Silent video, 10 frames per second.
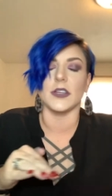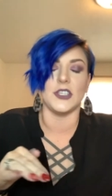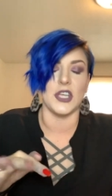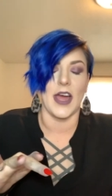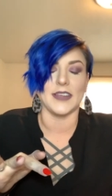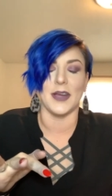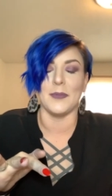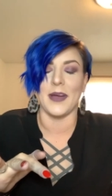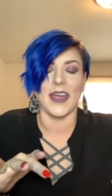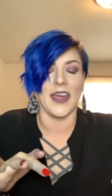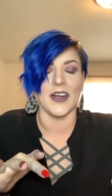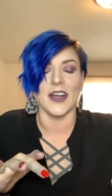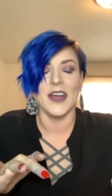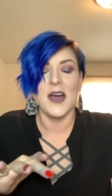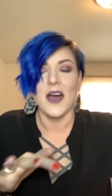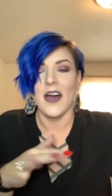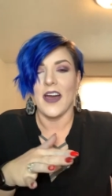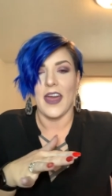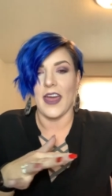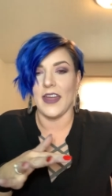jacked up my hair.
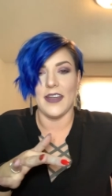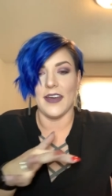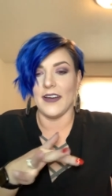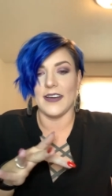And